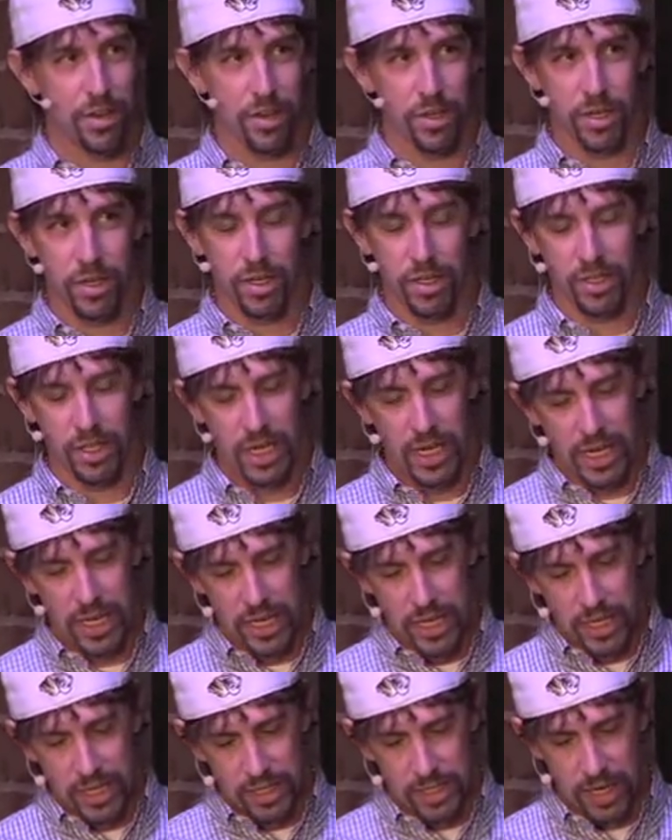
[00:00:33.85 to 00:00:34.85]
You couldn't
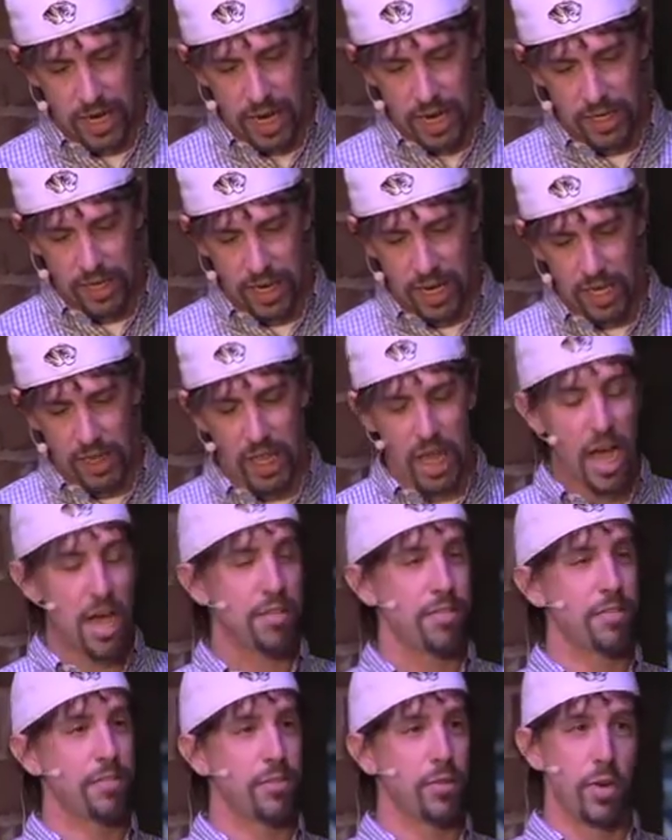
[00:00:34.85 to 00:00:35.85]
take a
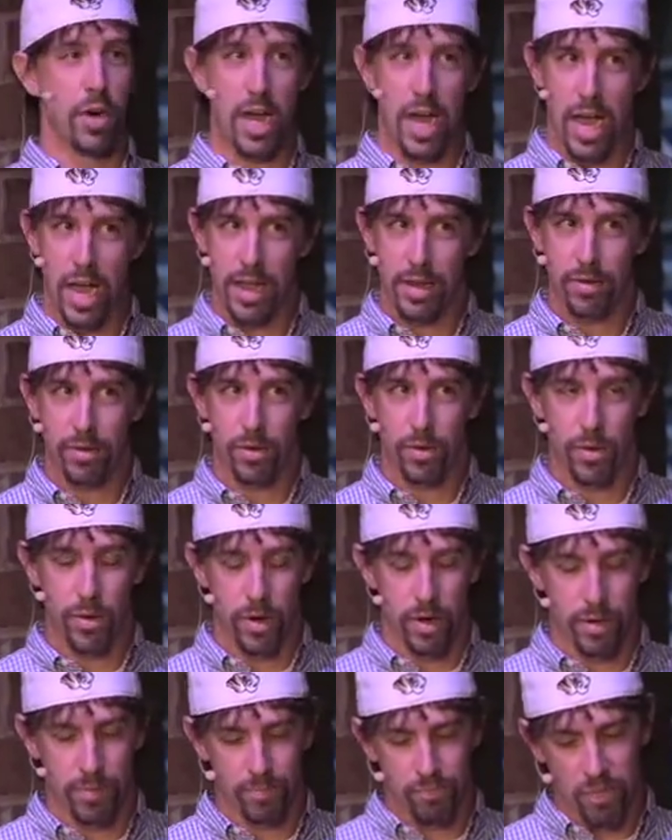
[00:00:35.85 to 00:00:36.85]
life for an eye,
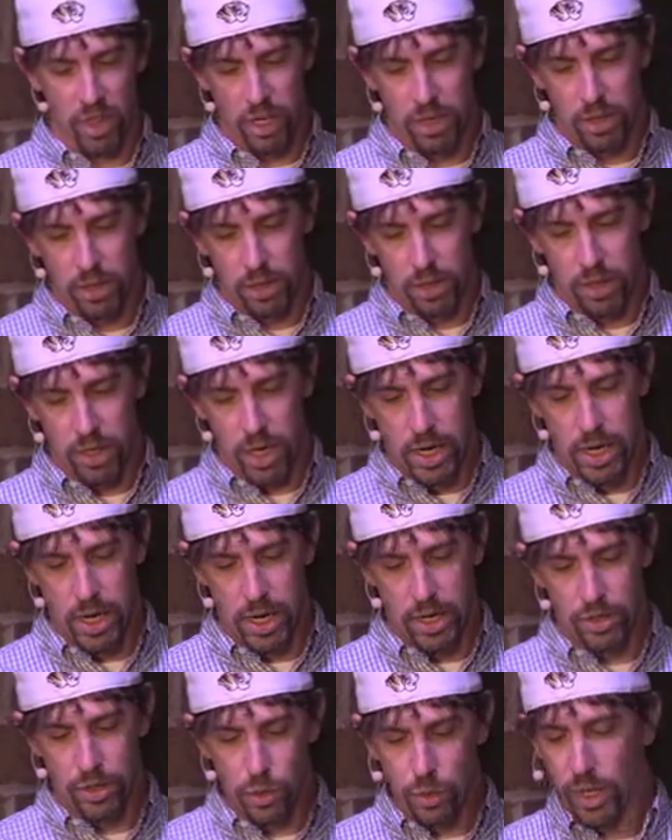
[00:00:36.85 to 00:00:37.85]
or
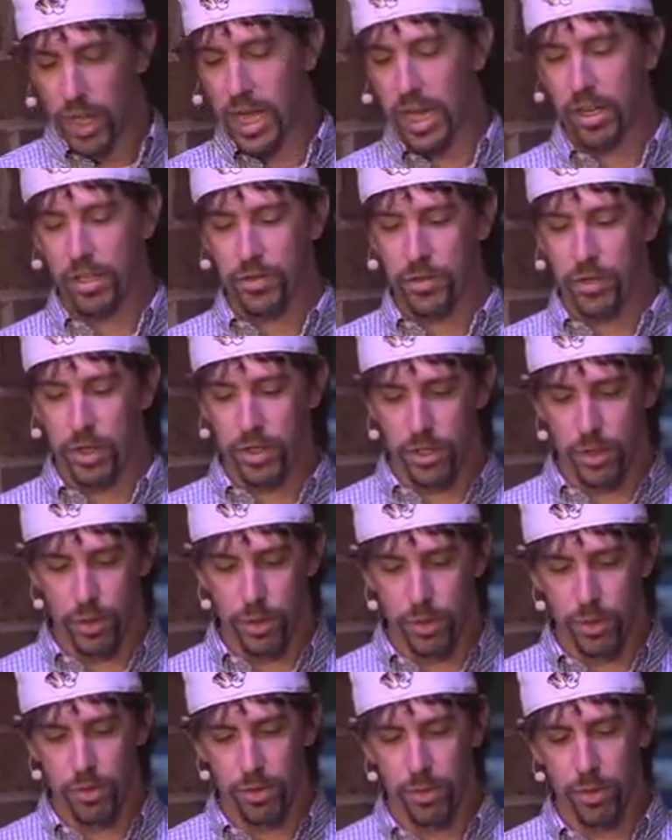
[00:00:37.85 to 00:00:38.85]
2 legs for a
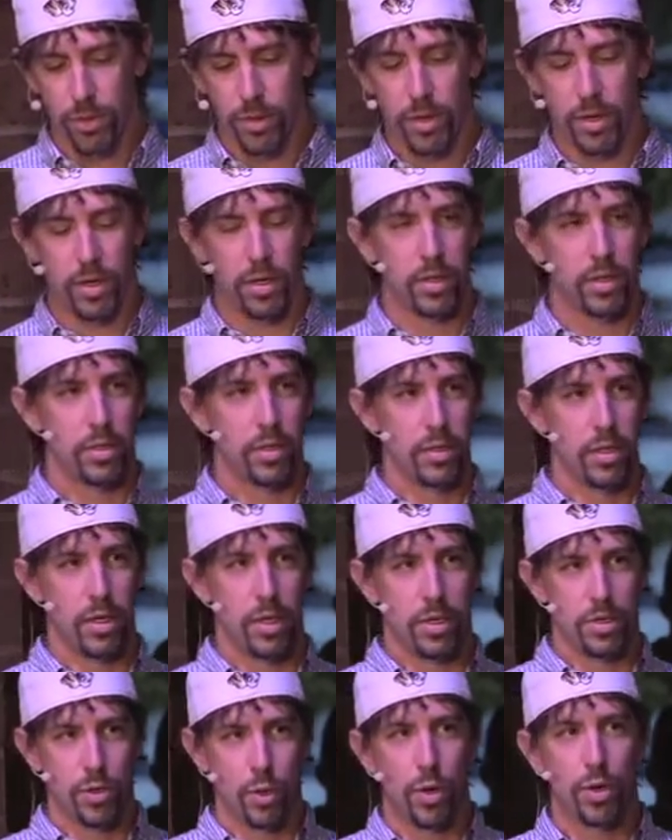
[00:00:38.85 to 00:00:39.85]
tooth, or
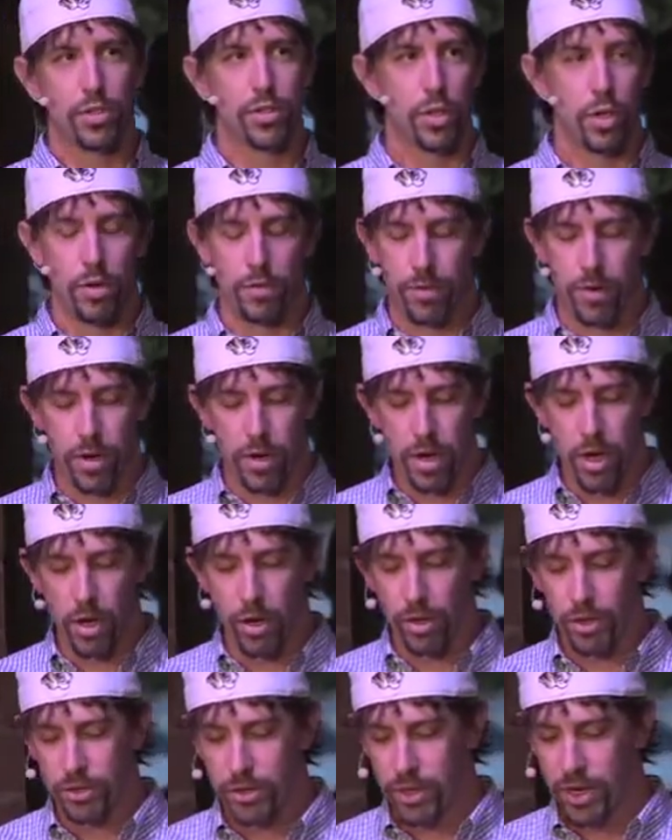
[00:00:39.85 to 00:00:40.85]
a torso for a
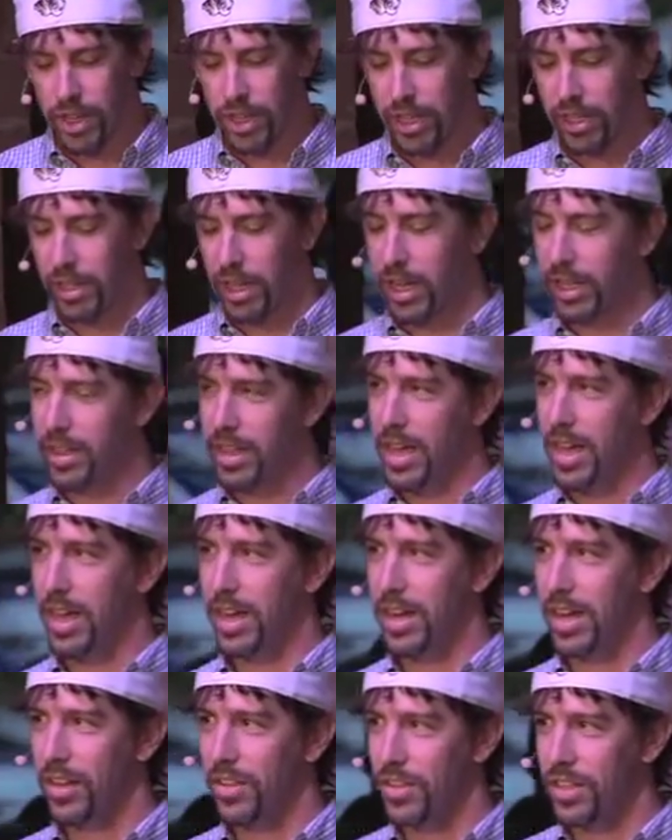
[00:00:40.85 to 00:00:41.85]
nose, or anything like
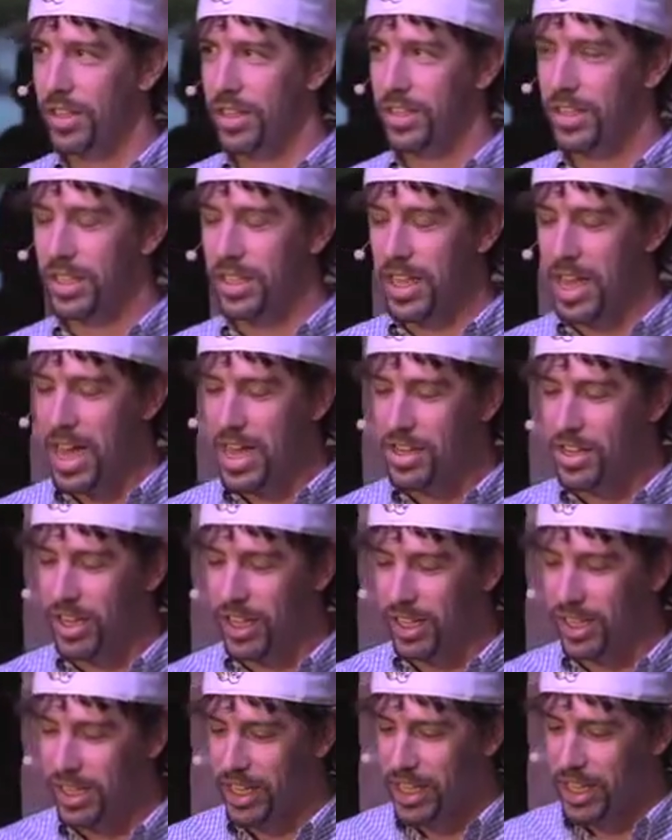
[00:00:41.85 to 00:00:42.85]
that. Now, the
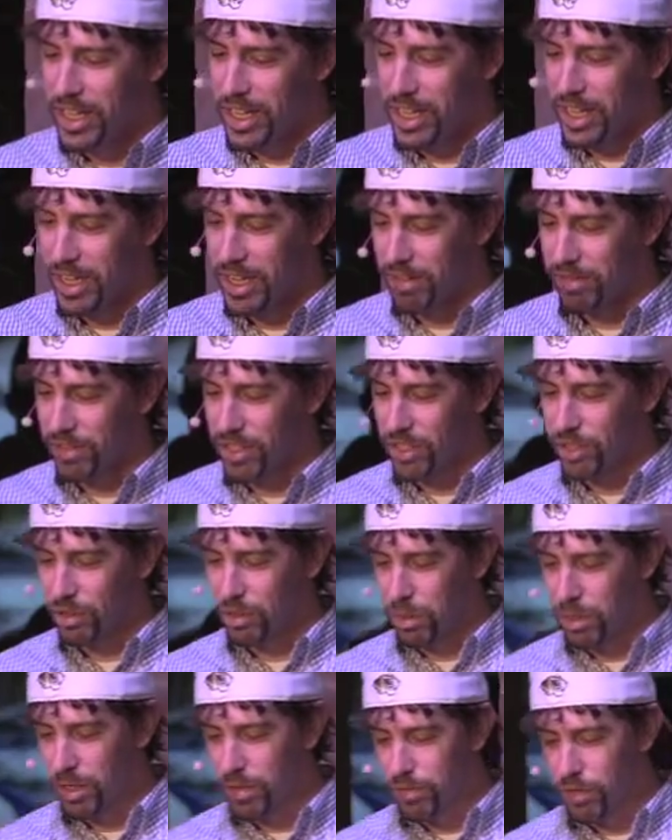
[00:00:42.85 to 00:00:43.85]
logic of this
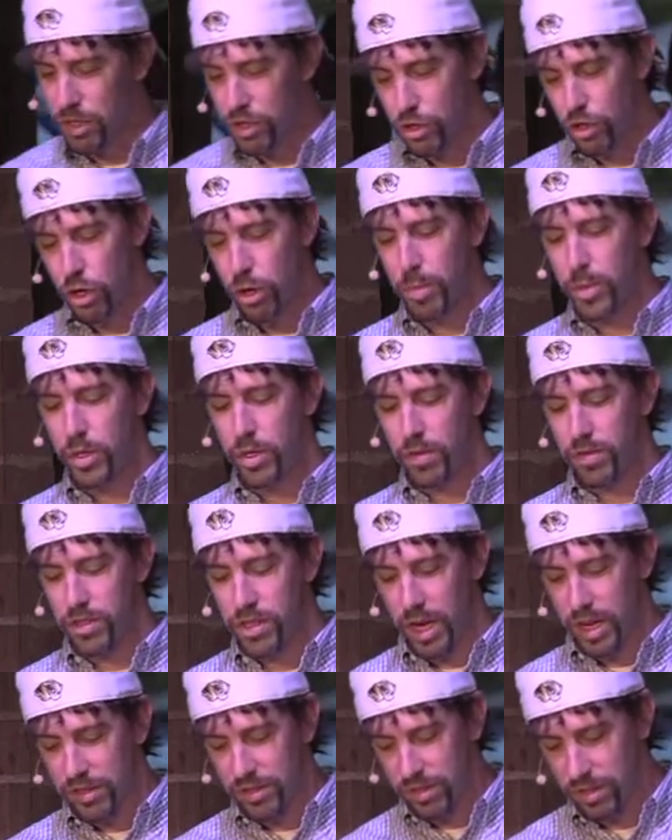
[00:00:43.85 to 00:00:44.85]
sort of retributive
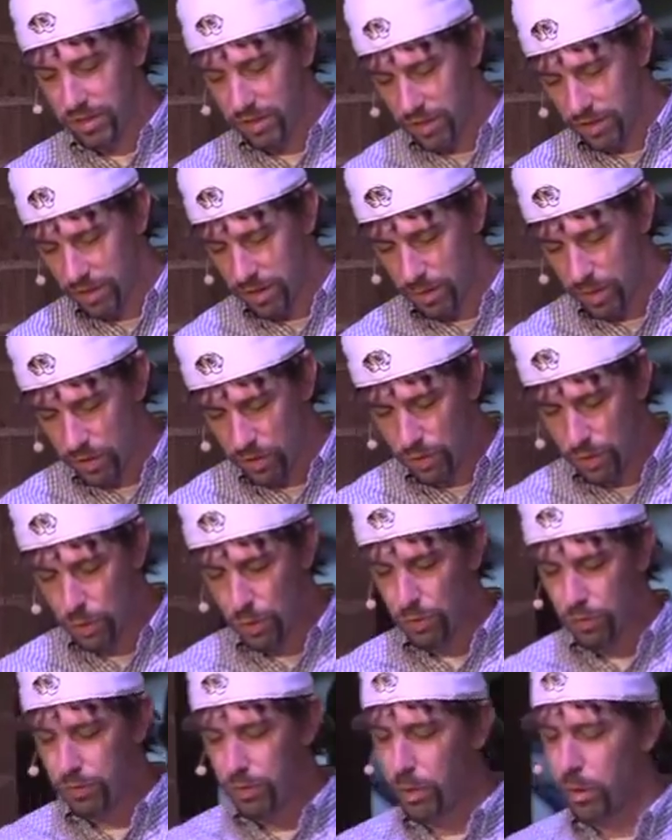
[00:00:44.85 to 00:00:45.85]
justice system is
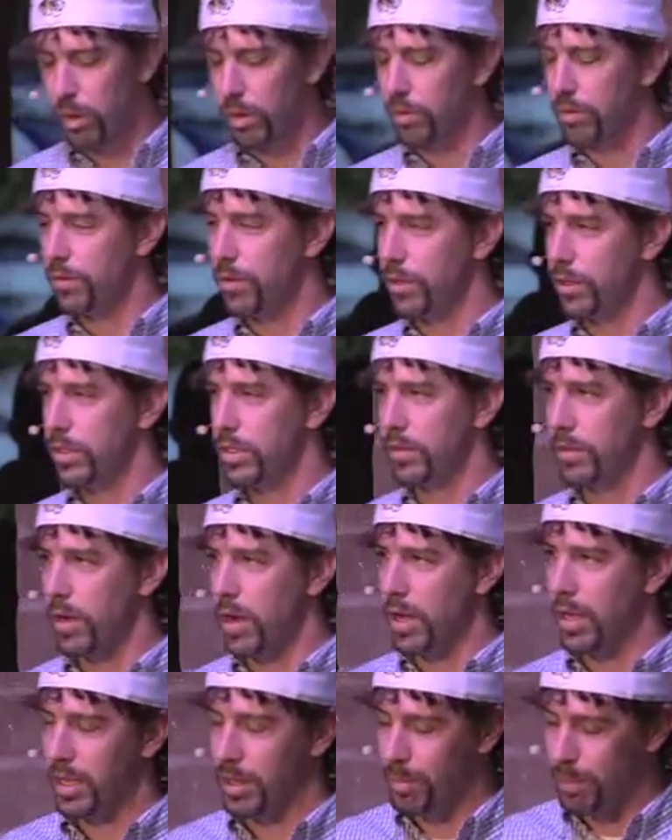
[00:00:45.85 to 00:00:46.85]
twofold. First of
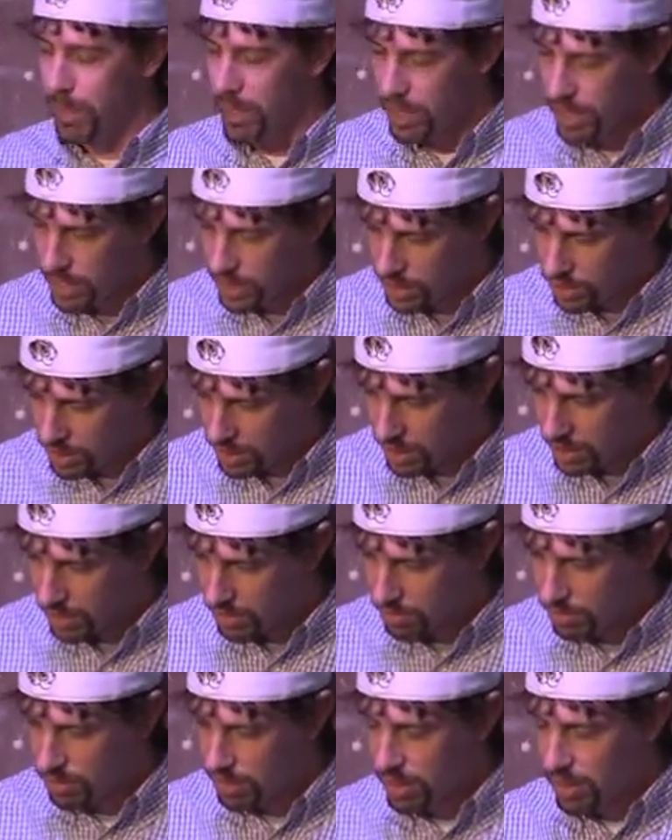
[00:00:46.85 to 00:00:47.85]
all, it
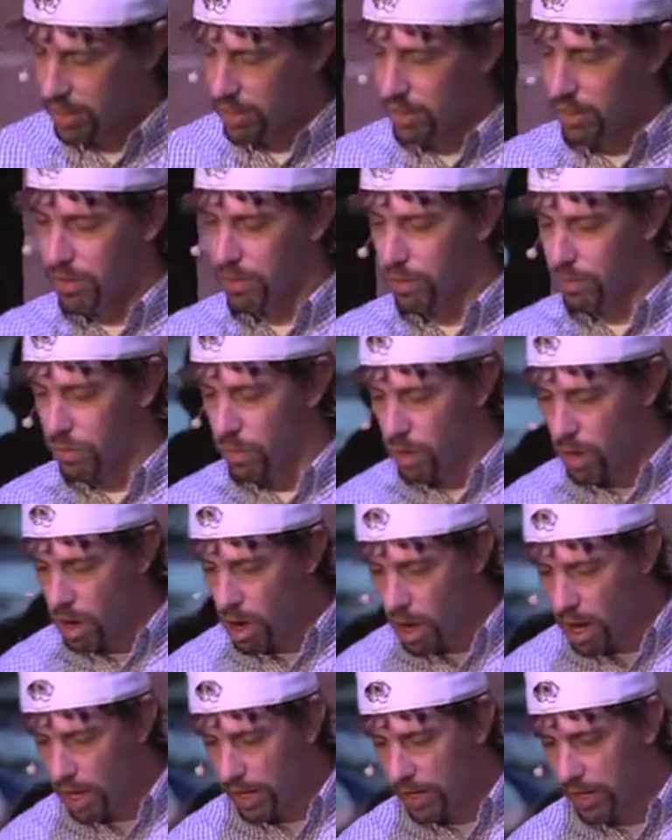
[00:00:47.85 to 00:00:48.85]
punishes the
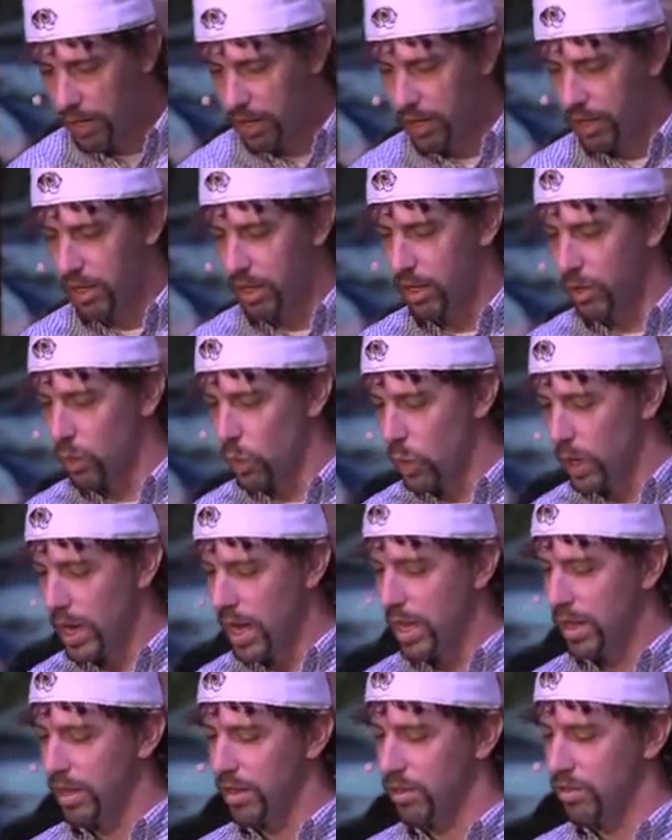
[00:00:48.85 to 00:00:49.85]
wrong in a
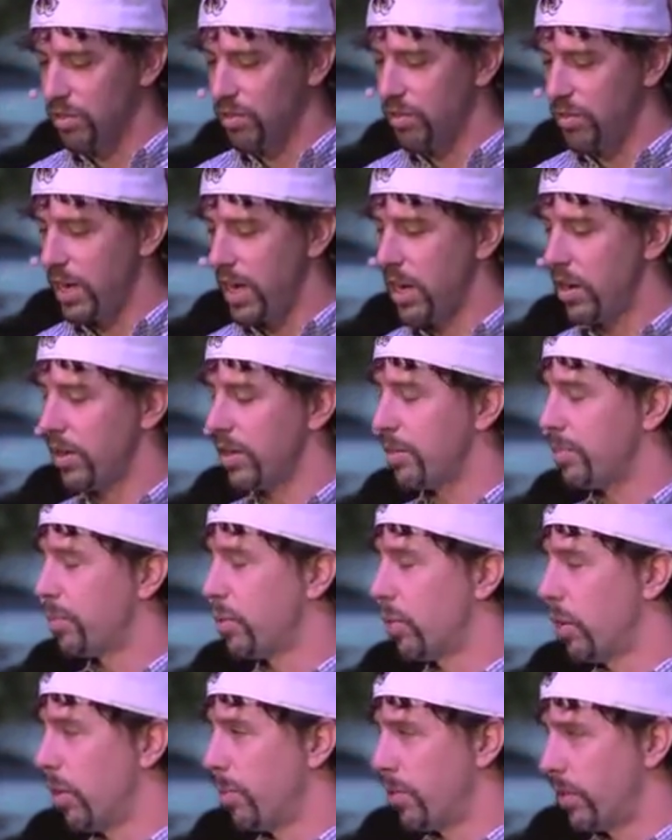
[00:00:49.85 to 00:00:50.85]
way that is fair and
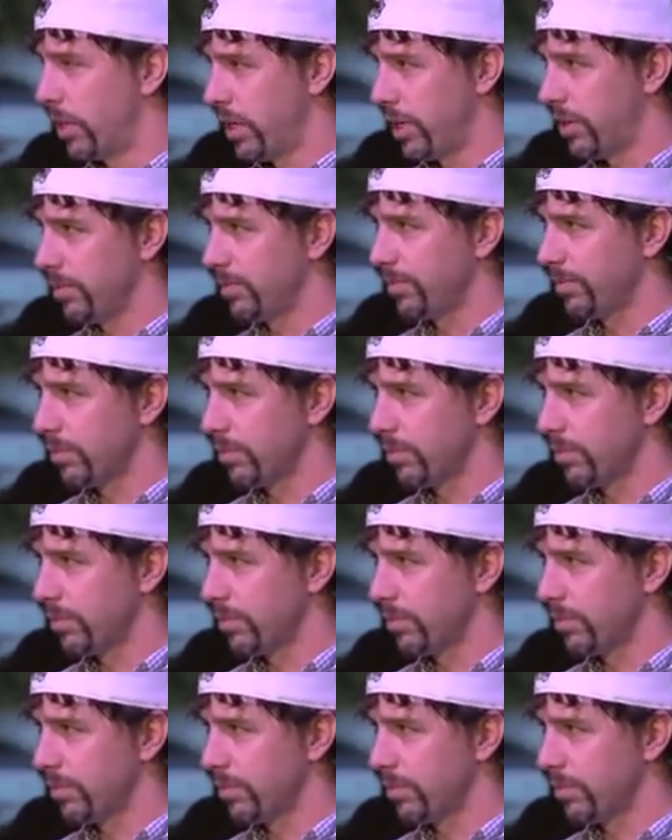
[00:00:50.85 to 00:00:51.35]
appropriate.